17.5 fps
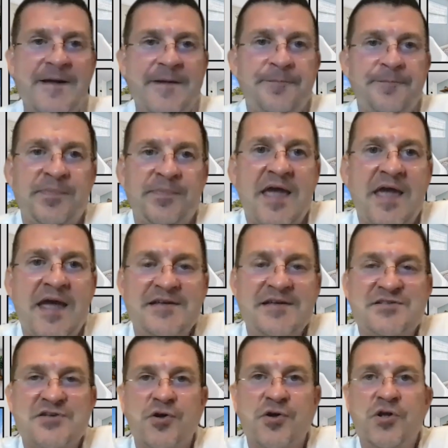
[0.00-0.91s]
Okay,
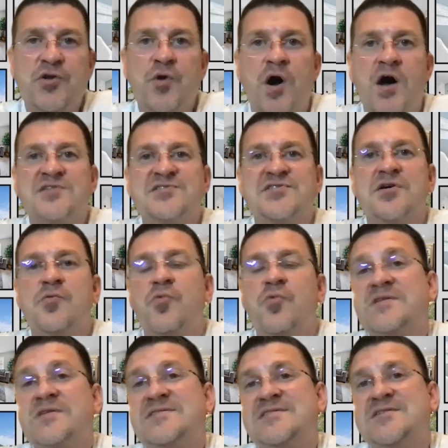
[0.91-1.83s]
so you also
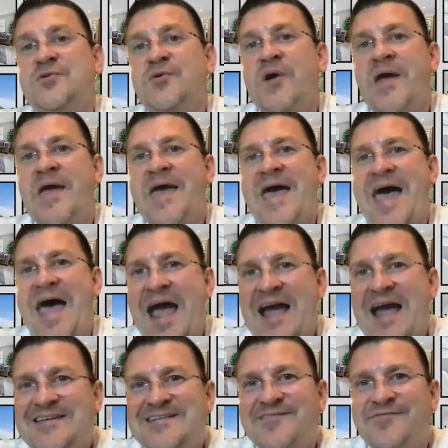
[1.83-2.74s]
want to
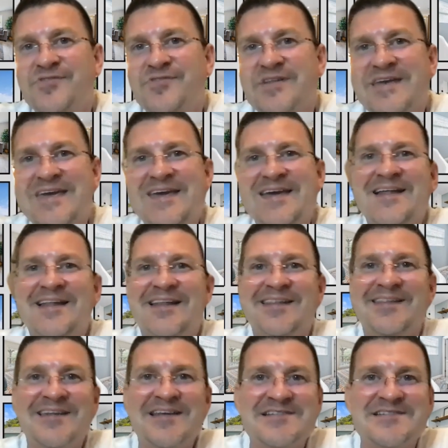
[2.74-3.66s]
actively
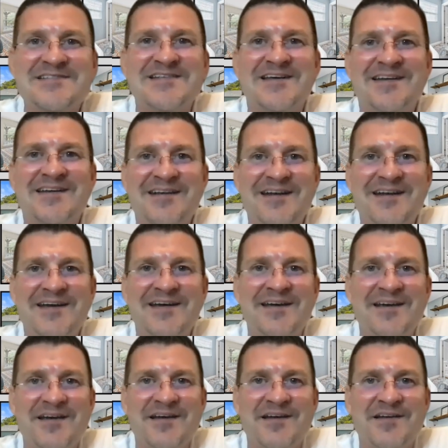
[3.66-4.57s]
listen
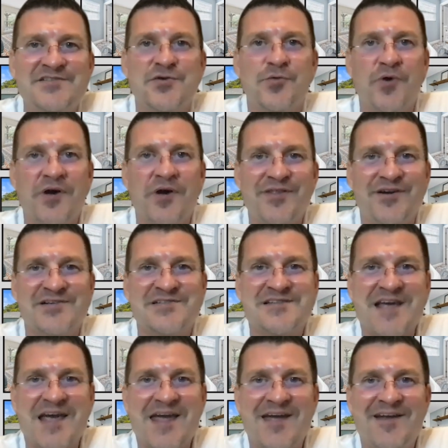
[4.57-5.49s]
to what they're
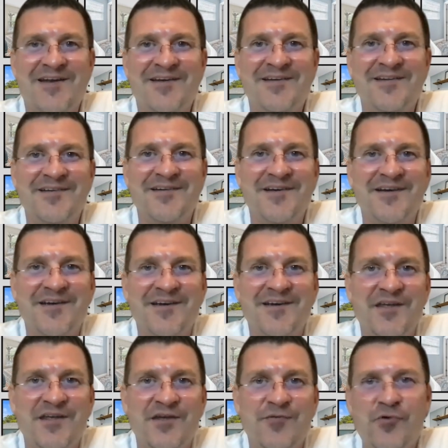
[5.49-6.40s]
saying.
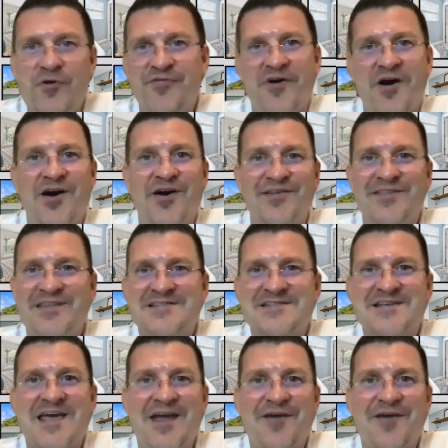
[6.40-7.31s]
We've all heard the
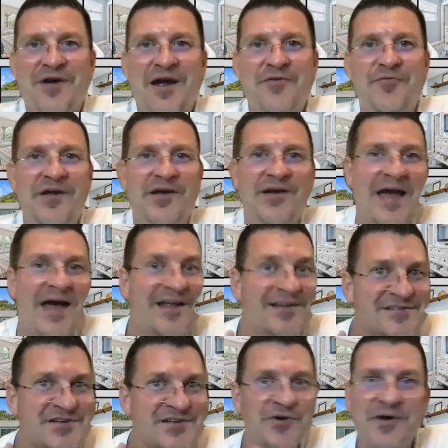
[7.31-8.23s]
saying, right? We got
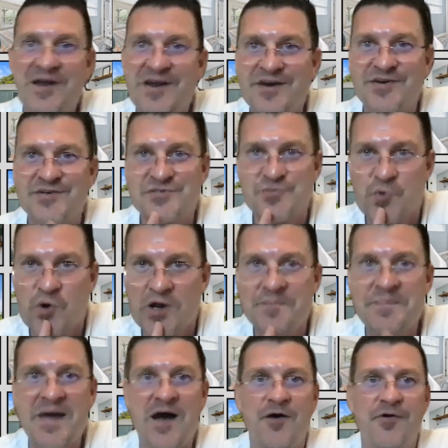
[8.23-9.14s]
2 ears, 1
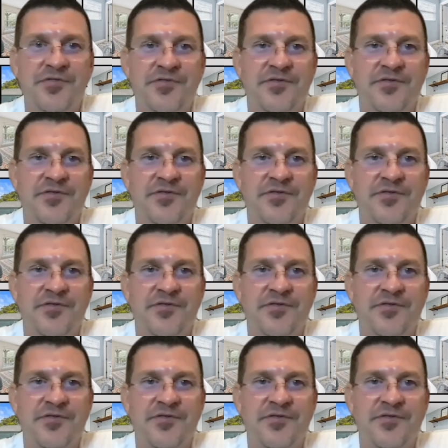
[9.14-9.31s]
mouth.